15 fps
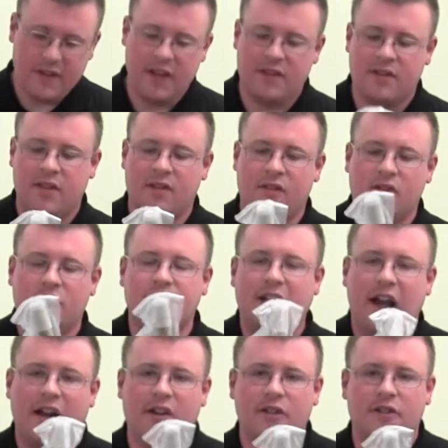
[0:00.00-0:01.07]
This is a little
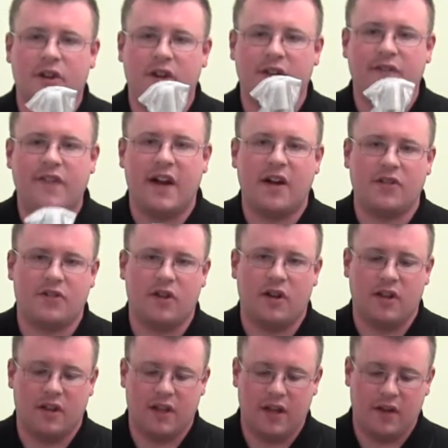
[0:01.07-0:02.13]
down and dirty fire
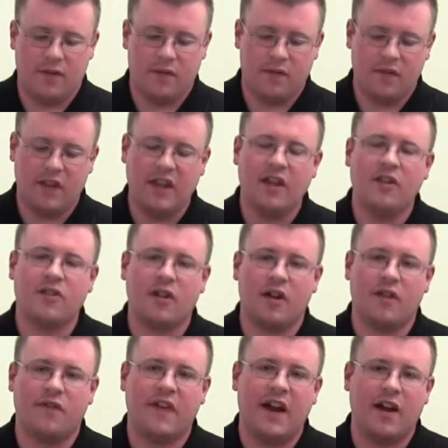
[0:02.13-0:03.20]
starting kit. These
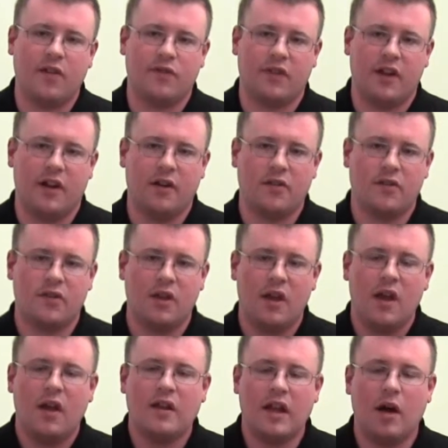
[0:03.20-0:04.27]
are fire flares.
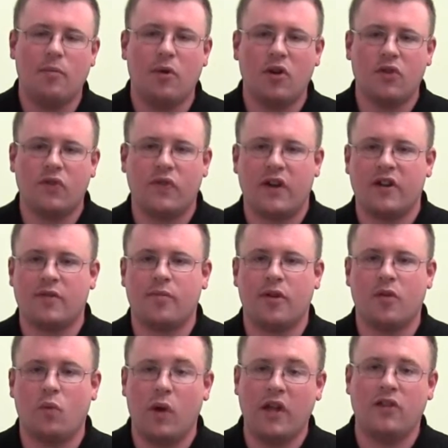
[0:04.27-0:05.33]
Now most flares
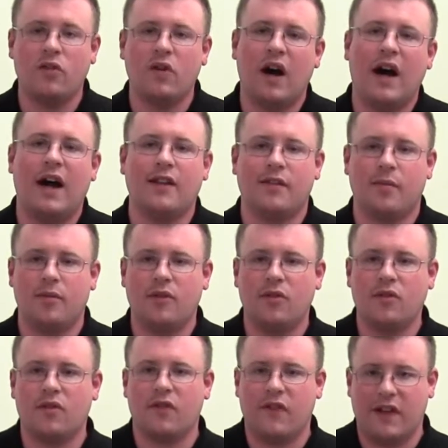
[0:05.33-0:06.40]
burn way too hot to be
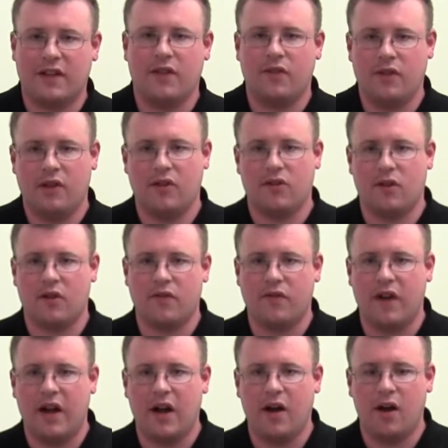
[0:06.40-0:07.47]
used effectively to start a
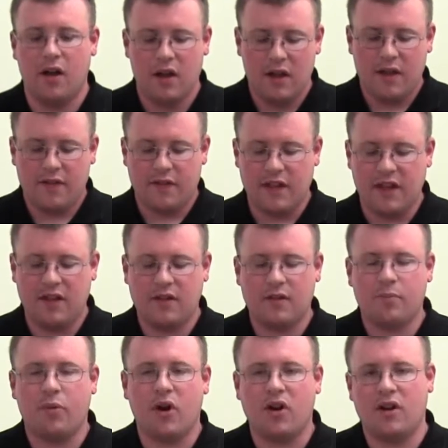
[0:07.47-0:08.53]
fire.
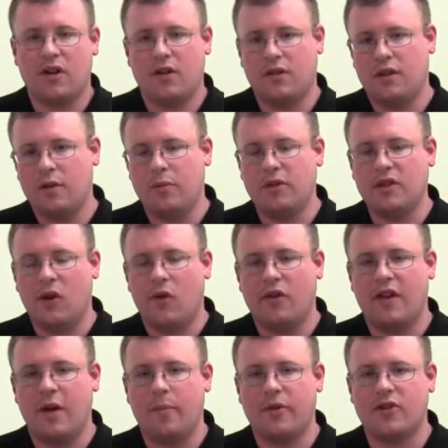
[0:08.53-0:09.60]
These burn at a little bit
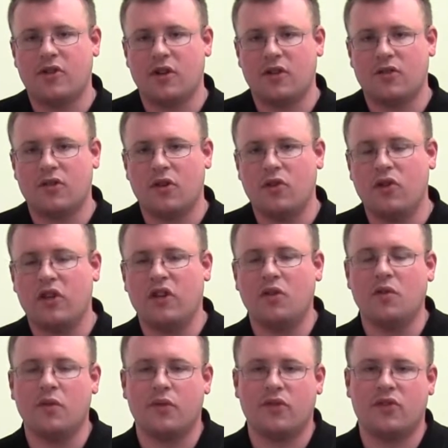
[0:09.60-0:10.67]
lower temperature, so you
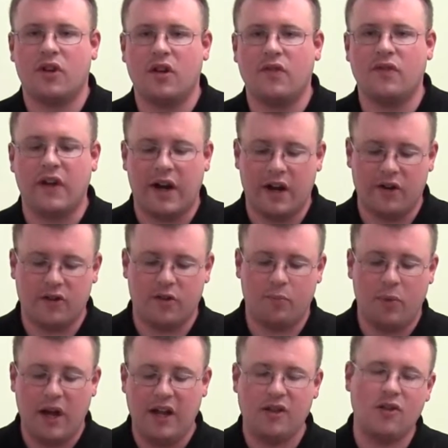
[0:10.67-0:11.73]
can use it for starting
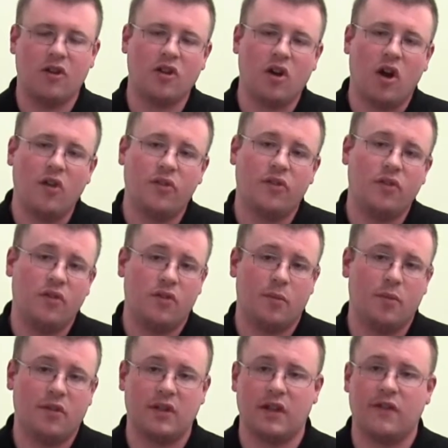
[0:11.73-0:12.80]
fires, but you can also use
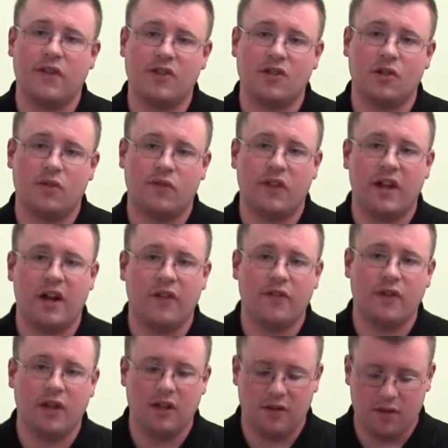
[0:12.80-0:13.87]
them as a conventional flare
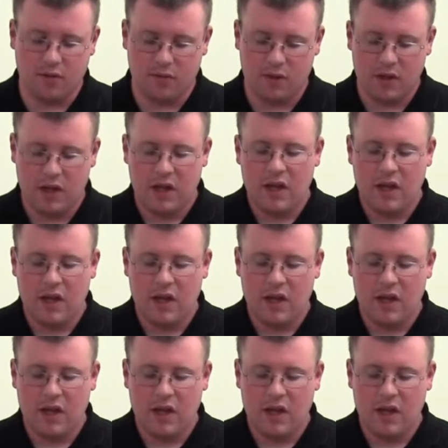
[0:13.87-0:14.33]
if you need to.